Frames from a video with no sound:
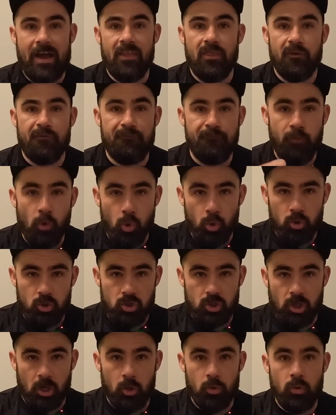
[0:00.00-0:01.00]
at the Ford
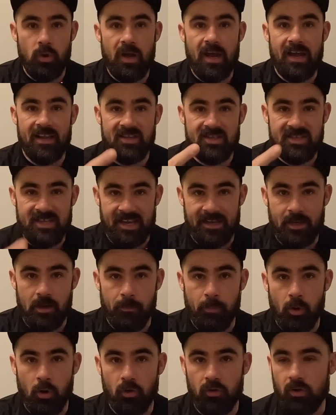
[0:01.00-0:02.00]
Show at Santa
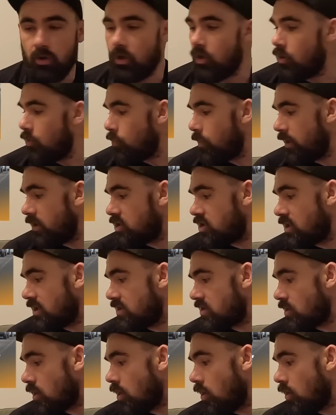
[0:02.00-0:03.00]
Pod, which
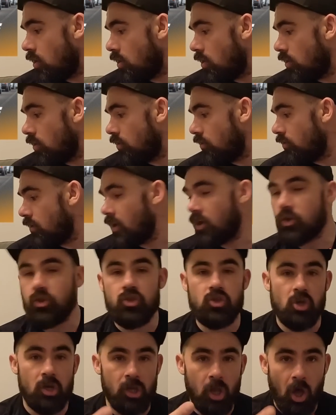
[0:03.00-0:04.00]
is on
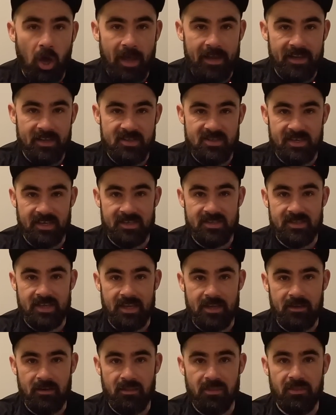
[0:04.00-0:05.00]
July the
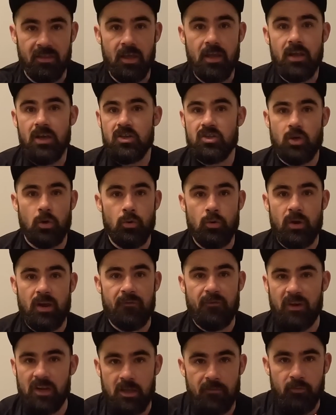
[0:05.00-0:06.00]
16th. So
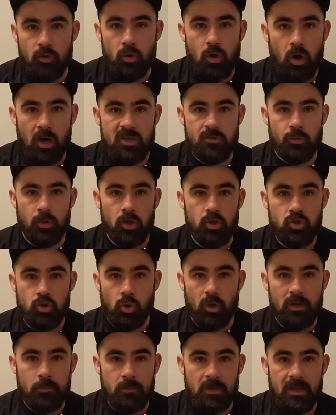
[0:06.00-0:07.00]
if any of you guys want to
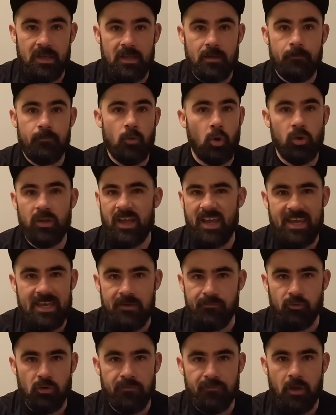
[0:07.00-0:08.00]
join me on
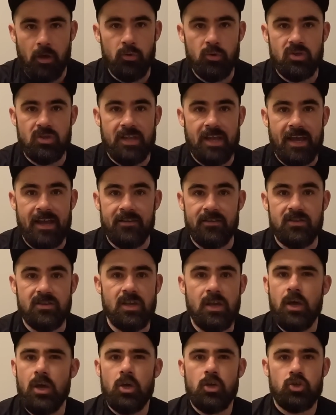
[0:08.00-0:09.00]
either of those stands,
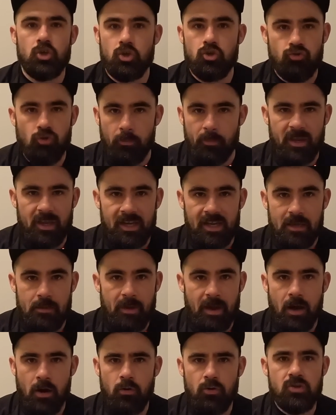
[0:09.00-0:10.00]
just drop me an
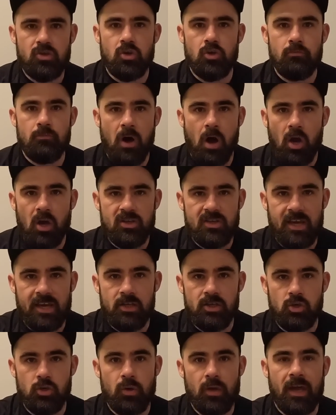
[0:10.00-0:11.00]
email to
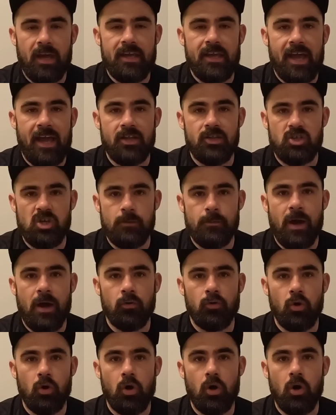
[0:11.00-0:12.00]

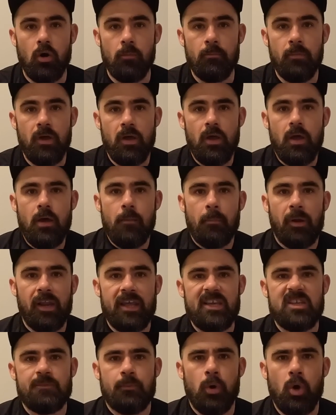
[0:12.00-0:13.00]
marcushayesuk@gmail.com.
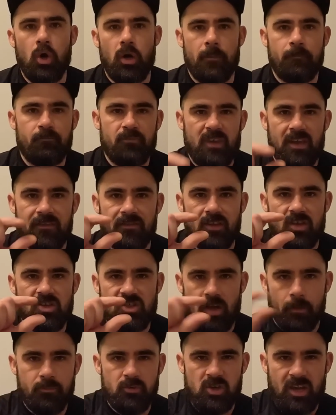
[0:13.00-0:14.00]
Please put in the
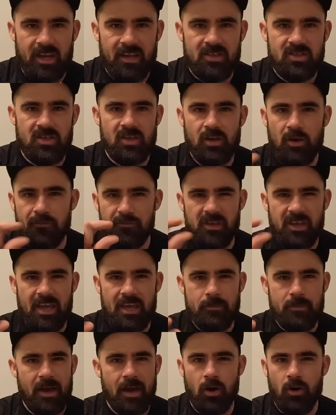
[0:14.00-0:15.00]
subject of the
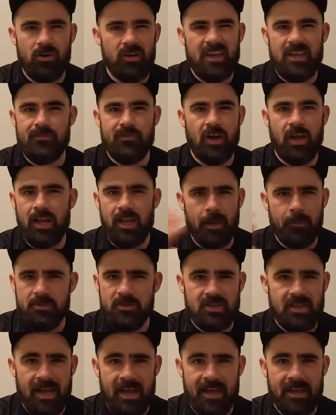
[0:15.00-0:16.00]
email either club
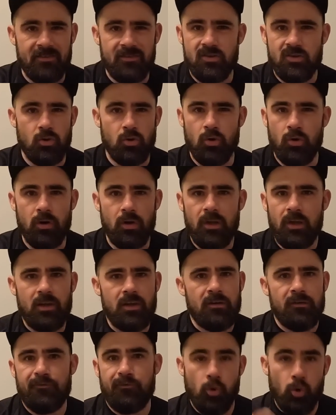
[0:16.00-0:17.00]
stands or
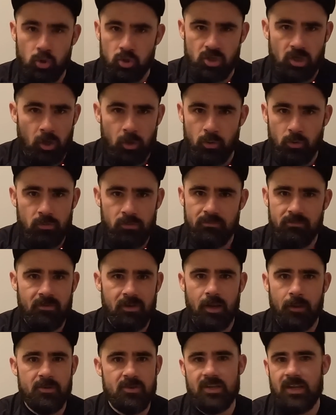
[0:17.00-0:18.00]
Ford Show
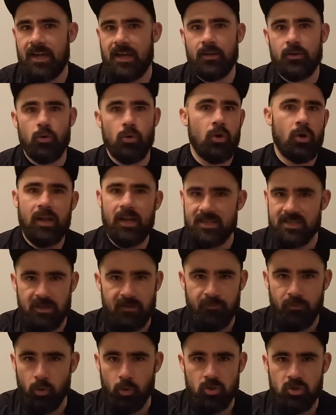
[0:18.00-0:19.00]
club stand or Classic
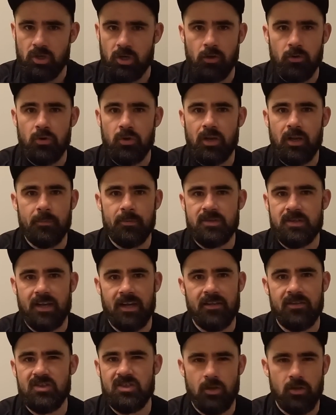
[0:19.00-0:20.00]
Ford Show club
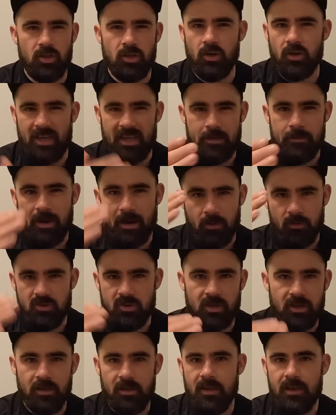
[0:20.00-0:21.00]
stand, so that your emails
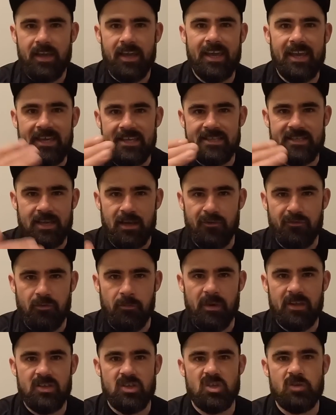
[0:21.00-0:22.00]
are easier for
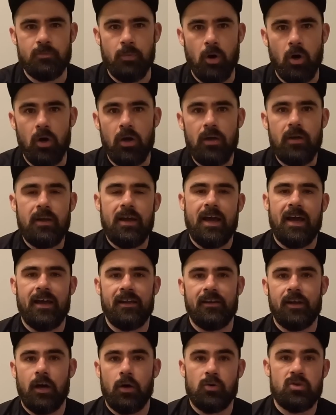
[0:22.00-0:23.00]
me to spot,
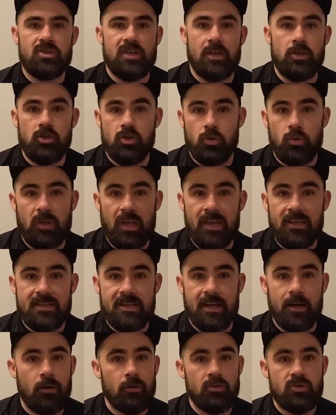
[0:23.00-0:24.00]
and I'll send you
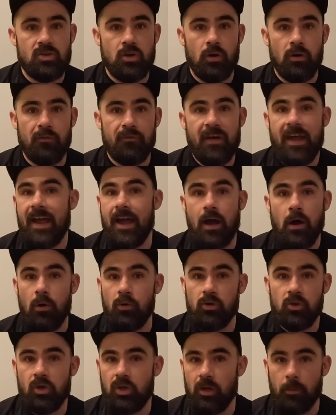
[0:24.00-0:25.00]
details of
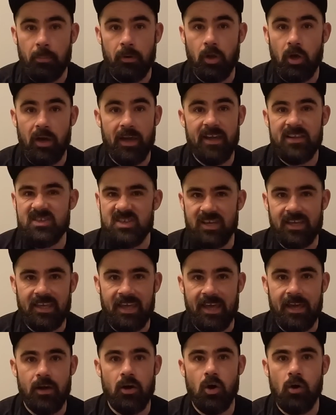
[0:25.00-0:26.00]
how you can apply to
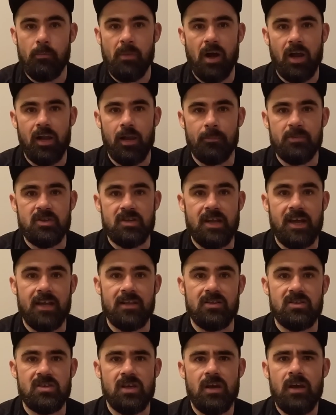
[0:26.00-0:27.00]
get on my club
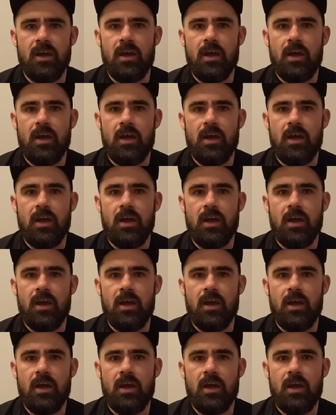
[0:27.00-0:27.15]
stands.